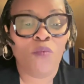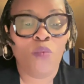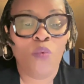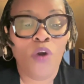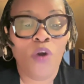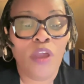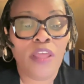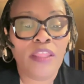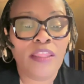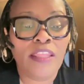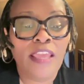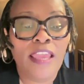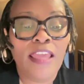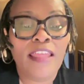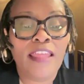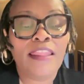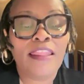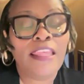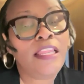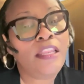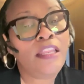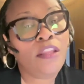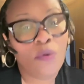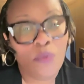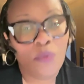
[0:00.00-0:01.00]
One,
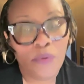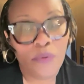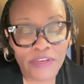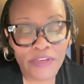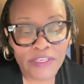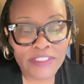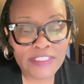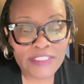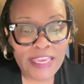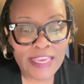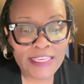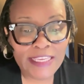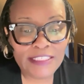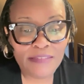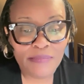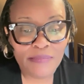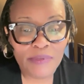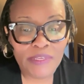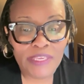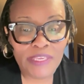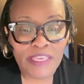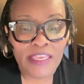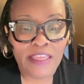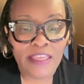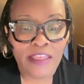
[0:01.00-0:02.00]
they lower your
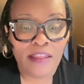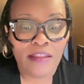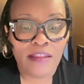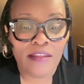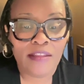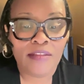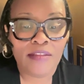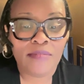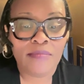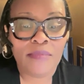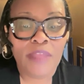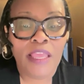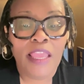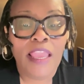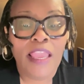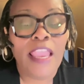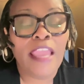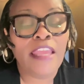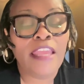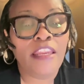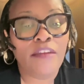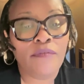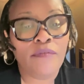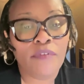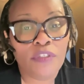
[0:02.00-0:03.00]
taxable income
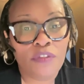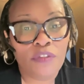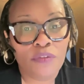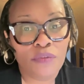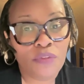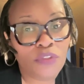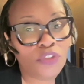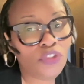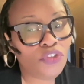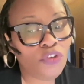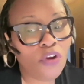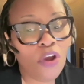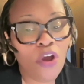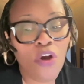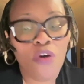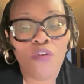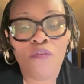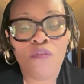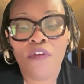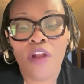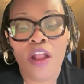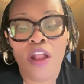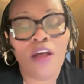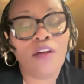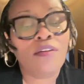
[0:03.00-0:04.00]
and it reduces your
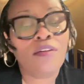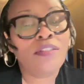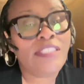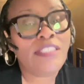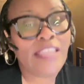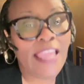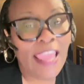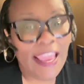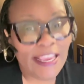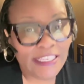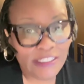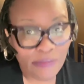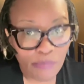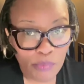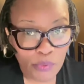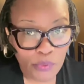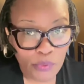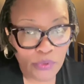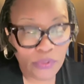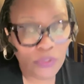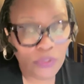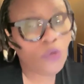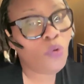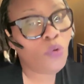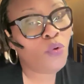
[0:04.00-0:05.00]
overall tax
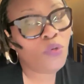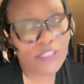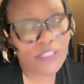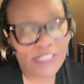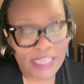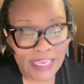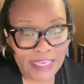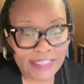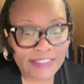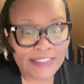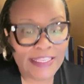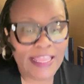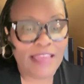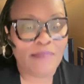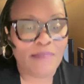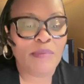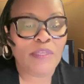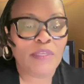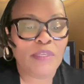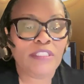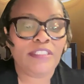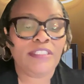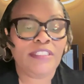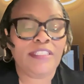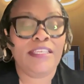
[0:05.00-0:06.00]
burden or tax
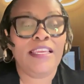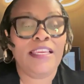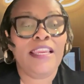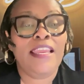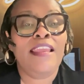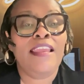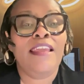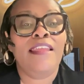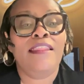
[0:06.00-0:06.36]
liability.